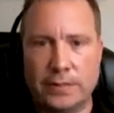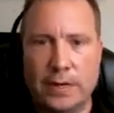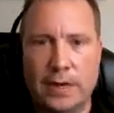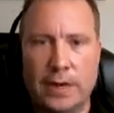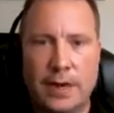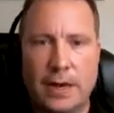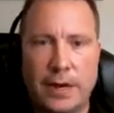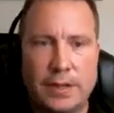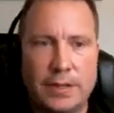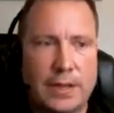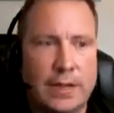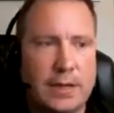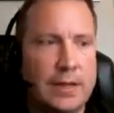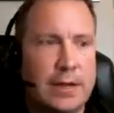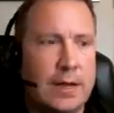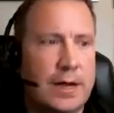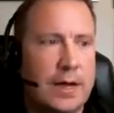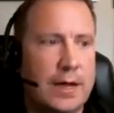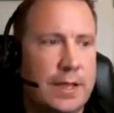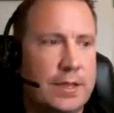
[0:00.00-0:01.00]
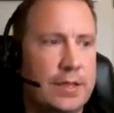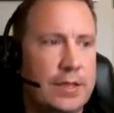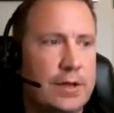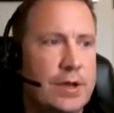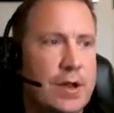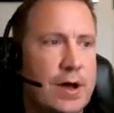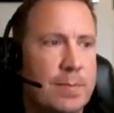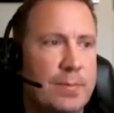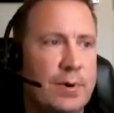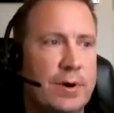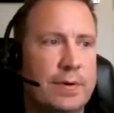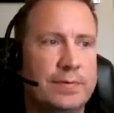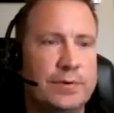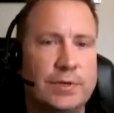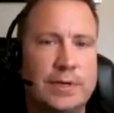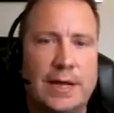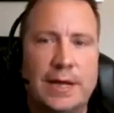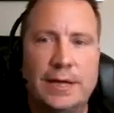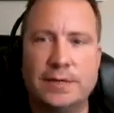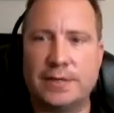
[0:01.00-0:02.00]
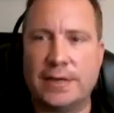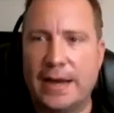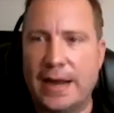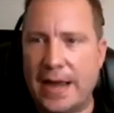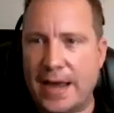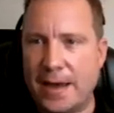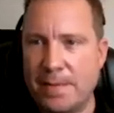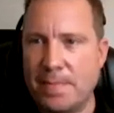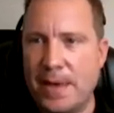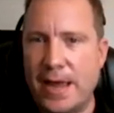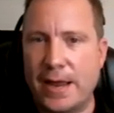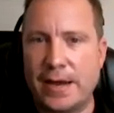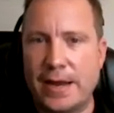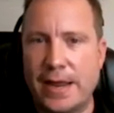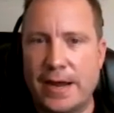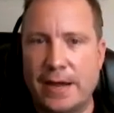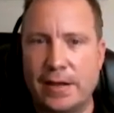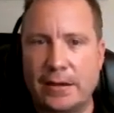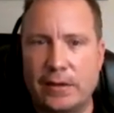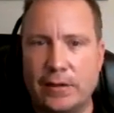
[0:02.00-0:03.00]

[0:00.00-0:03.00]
I think the number of states that have mandated